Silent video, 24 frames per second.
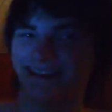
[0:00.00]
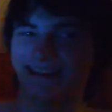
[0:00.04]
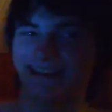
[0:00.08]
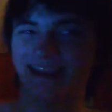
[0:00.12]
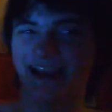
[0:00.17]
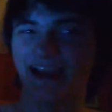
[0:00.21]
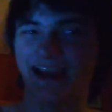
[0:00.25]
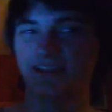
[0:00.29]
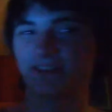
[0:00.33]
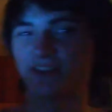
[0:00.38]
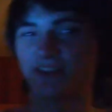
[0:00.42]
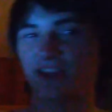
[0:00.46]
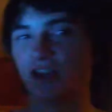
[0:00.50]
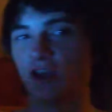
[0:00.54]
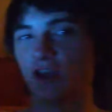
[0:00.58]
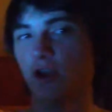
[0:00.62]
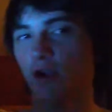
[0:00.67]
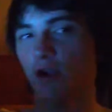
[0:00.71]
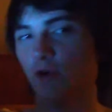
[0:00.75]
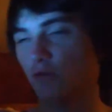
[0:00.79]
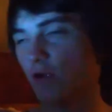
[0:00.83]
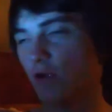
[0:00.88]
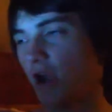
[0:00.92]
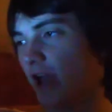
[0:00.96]
The guy's like,
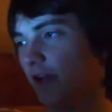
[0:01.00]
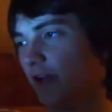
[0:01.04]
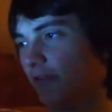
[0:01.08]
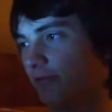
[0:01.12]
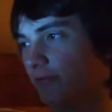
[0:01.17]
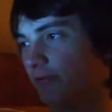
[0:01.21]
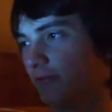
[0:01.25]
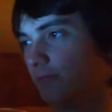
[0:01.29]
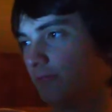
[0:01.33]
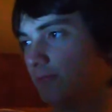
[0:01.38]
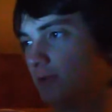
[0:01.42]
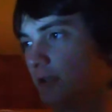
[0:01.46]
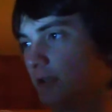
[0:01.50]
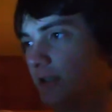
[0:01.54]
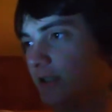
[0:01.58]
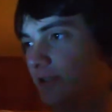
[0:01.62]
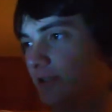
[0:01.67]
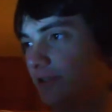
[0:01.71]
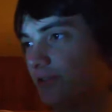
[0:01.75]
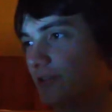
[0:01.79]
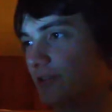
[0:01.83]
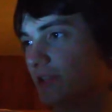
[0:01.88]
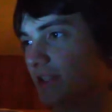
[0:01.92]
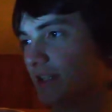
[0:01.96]
"Ref,
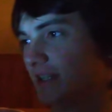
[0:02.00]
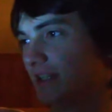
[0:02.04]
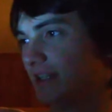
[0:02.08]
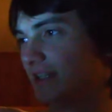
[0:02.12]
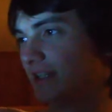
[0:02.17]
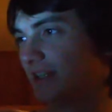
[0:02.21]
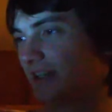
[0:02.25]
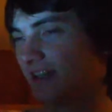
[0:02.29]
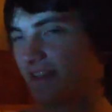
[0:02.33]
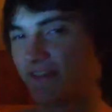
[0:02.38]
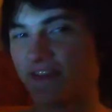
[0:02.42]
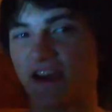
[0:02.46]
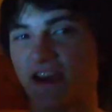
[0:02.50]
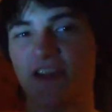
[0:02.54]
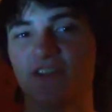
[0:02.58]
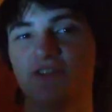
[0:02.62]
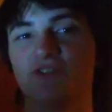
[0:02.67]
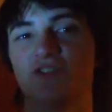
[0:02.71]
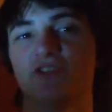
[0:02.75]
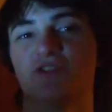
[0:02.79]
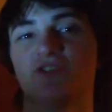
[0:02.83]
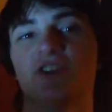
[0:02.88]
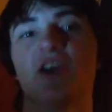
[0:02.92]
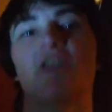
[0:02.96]
please." And the
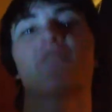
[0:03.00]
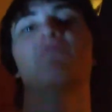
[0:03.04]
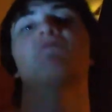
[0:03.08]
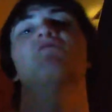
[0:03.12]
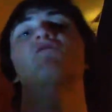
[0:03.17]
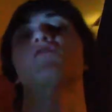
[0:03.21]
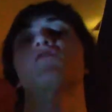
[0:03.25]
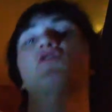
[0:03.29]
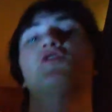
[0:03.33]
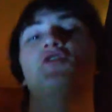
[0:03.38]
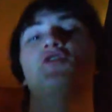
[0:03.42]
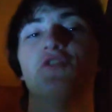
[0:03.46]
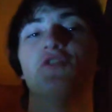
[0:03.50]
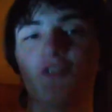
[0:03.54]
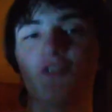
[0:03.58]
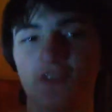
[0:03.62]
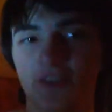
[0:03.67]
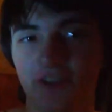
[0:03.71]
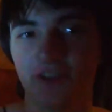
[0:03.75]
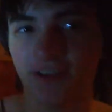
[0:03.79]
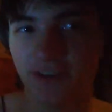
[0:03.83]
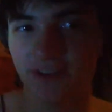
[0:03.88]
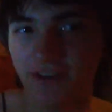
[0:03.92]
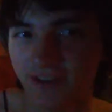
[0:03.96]
guy's just like,
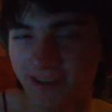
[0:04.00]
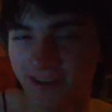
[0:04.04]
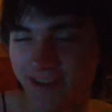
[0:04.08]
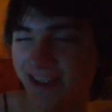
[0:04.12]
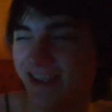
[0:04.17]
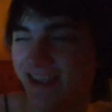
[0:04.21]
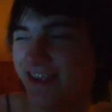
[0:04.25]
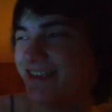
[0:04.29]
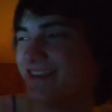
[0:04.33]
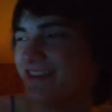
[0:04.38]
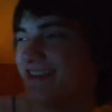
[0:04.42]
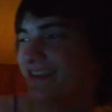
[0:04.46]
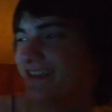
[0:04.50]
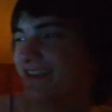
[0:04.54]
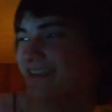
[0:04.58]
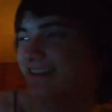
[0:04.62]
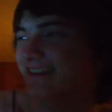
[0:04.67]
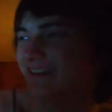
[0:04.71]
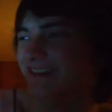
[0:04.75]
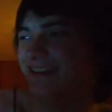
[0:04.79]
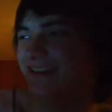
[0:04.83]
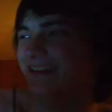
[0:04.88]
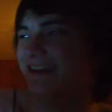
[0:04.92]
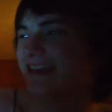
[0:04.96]
"That